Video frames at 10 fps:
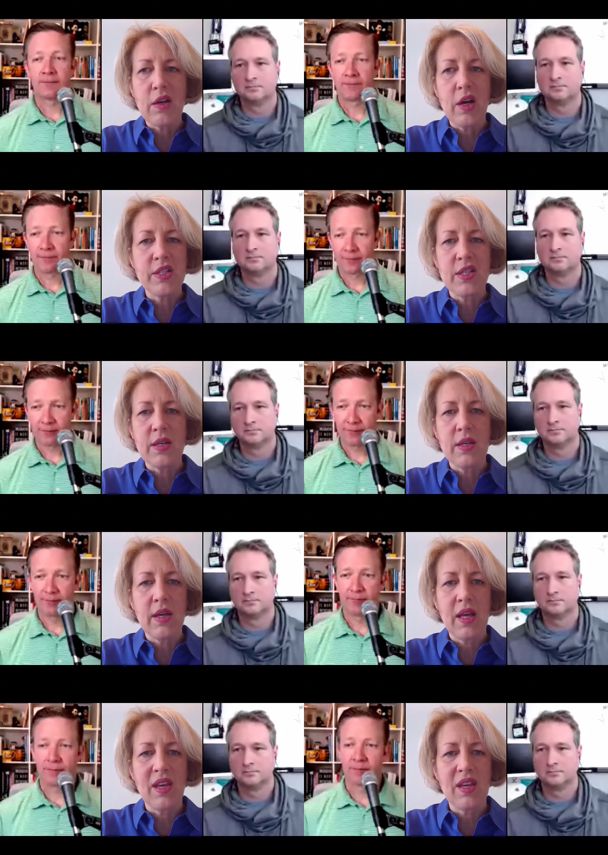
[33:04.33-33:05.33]
Speaker 1: it'll cost you,
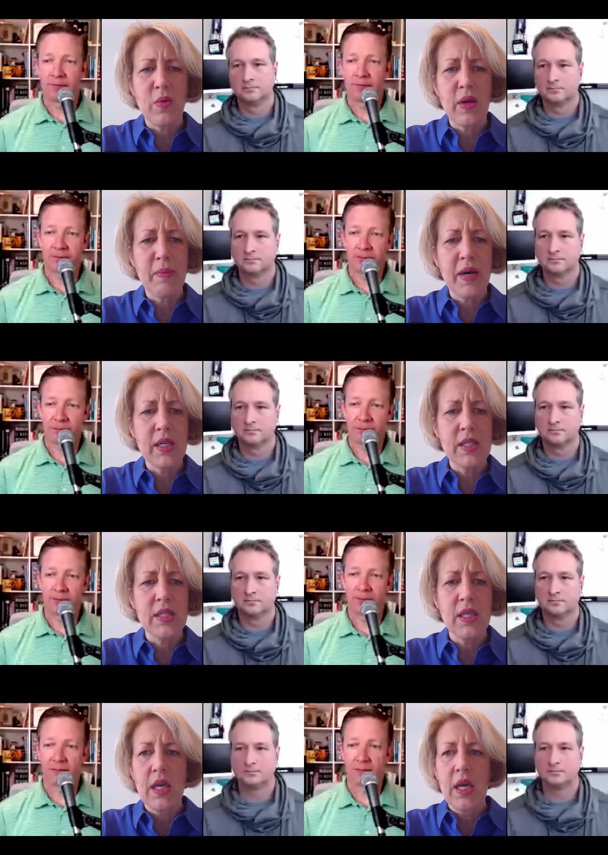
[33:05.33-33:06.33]
I think, 20
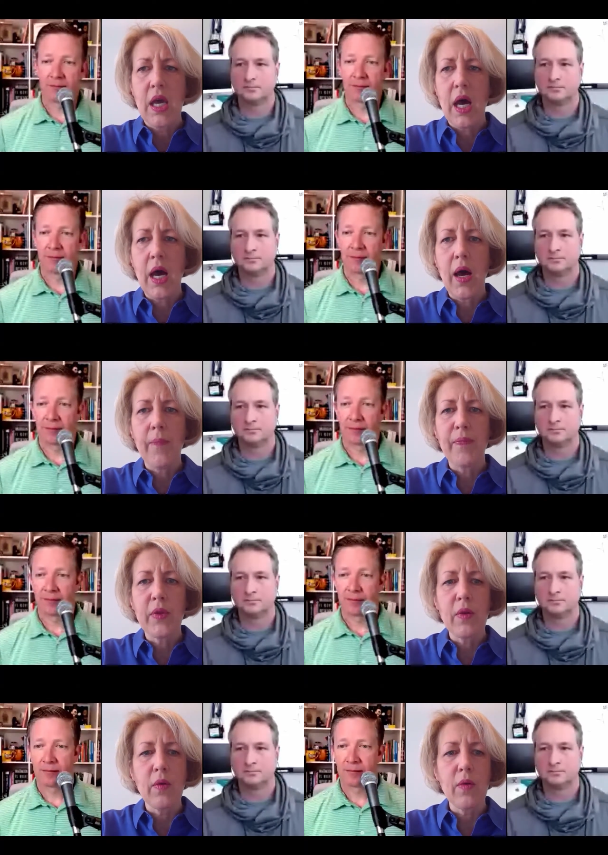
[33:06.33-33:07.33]
bucks. Um,
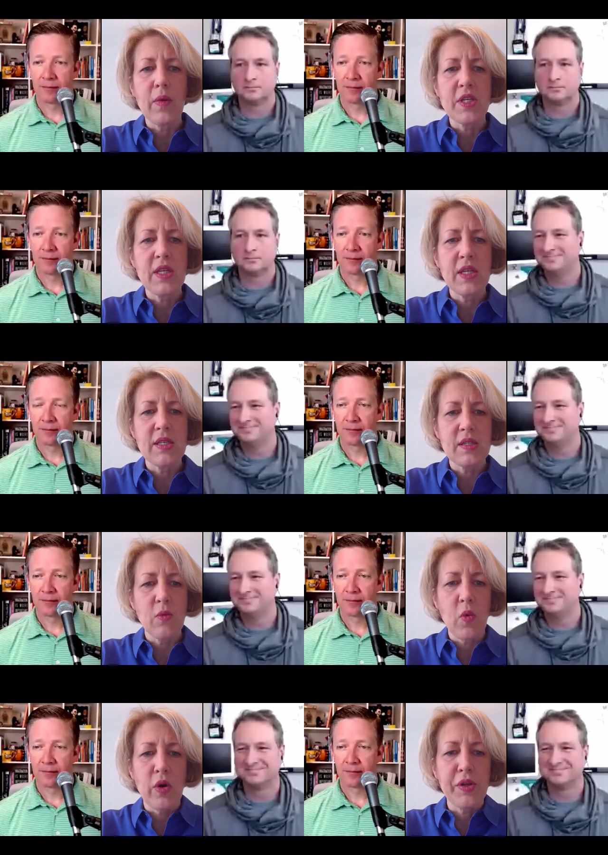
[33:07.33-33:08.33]
which in this
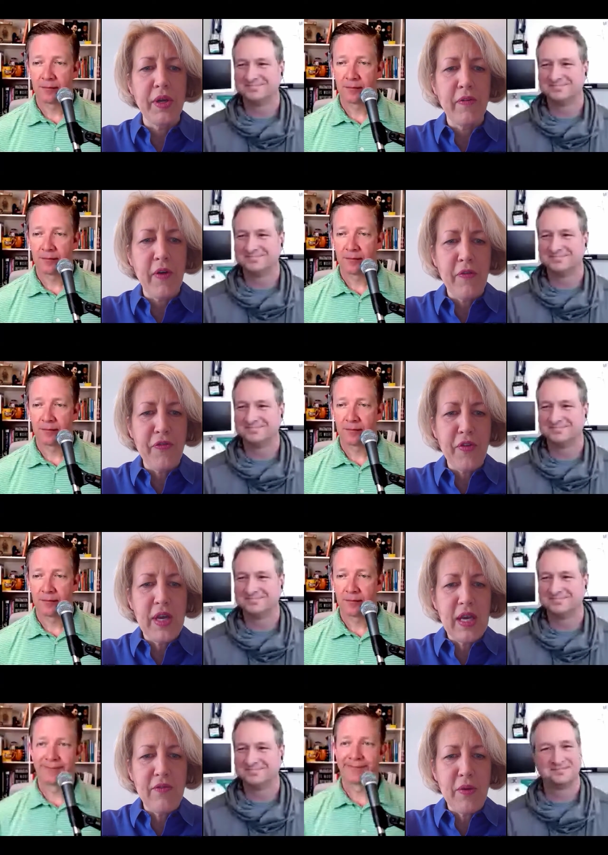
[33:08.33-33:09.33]
world of, of free
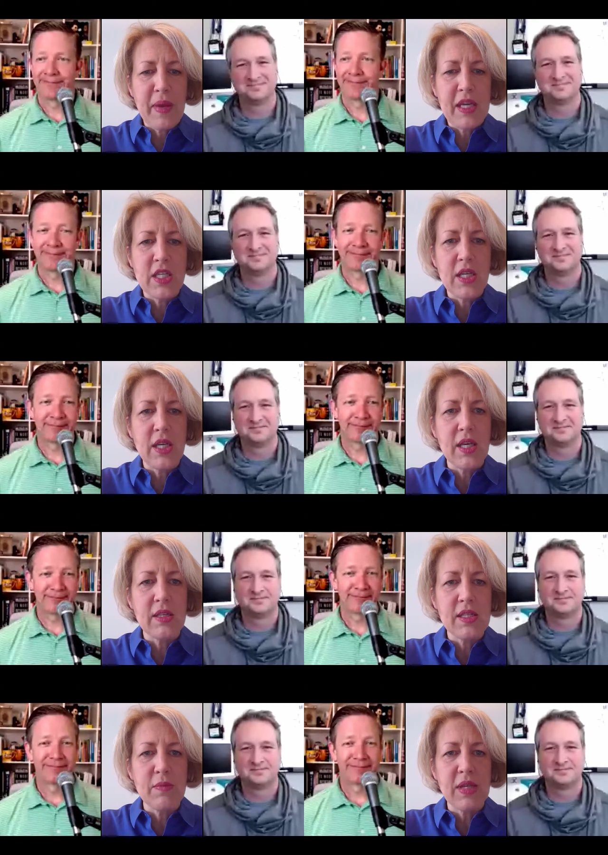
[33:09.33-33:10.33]
information it
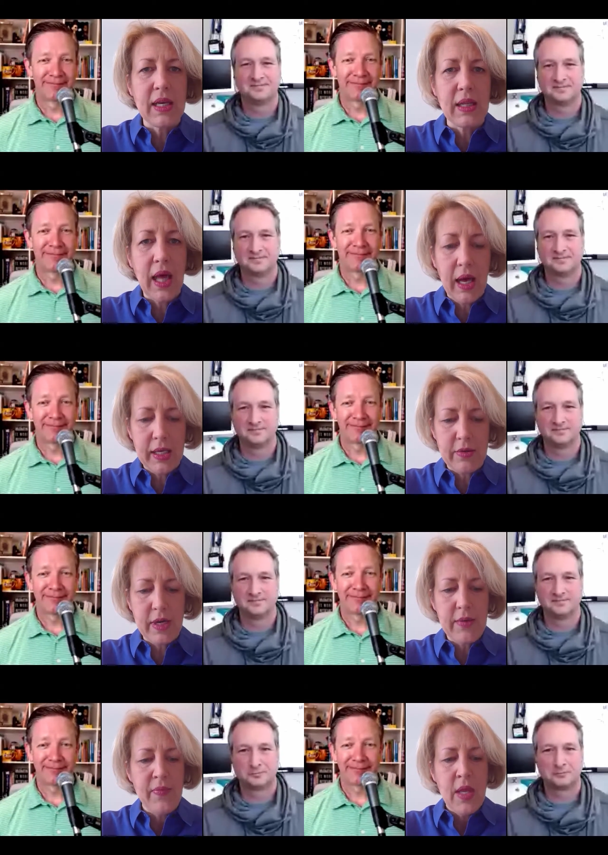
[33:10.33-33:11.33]
seems like a lot,
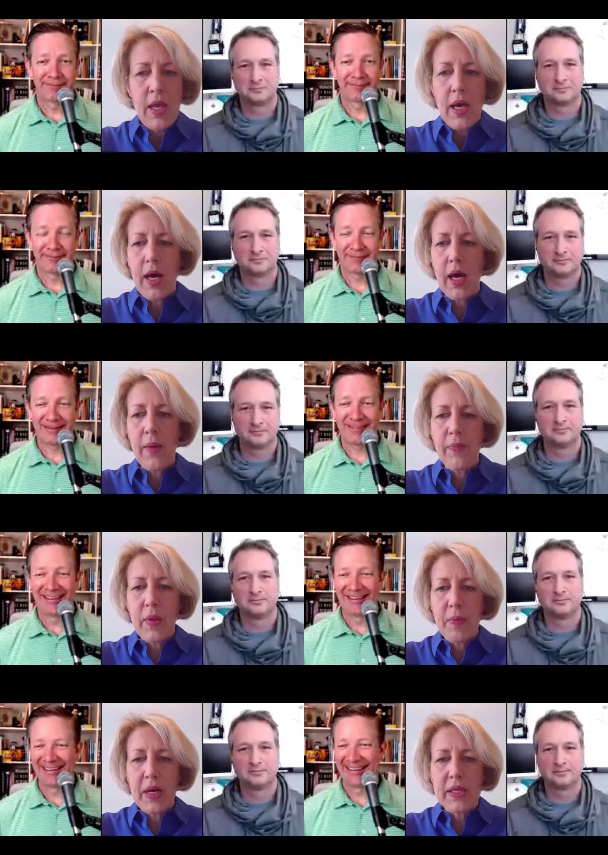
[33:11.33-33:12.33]
right? Mm-hmm. Um,
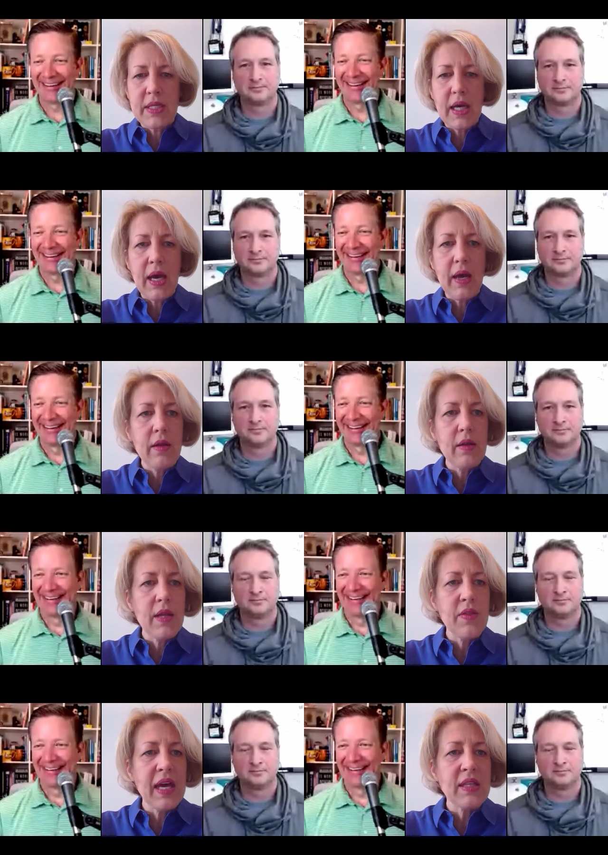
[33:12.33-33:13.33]
but uh,
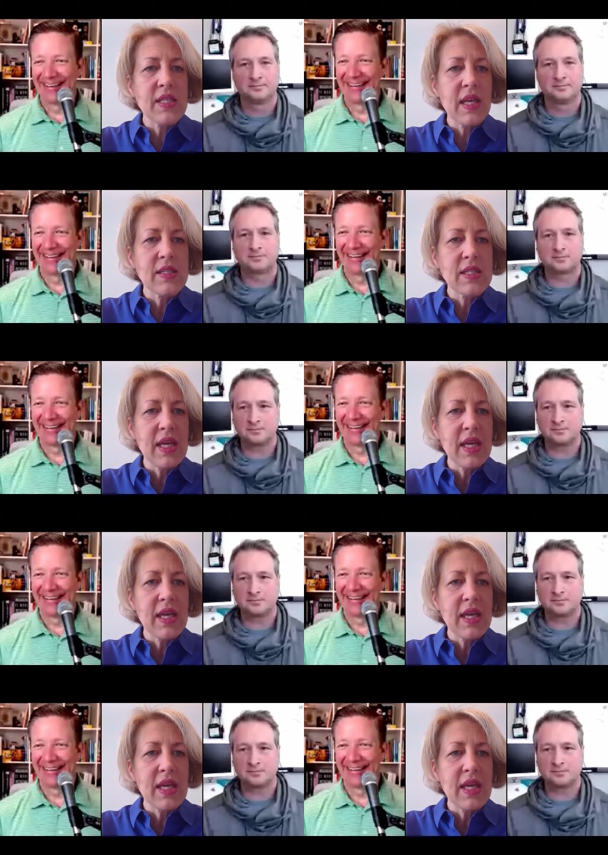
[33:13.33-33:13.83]
that's it's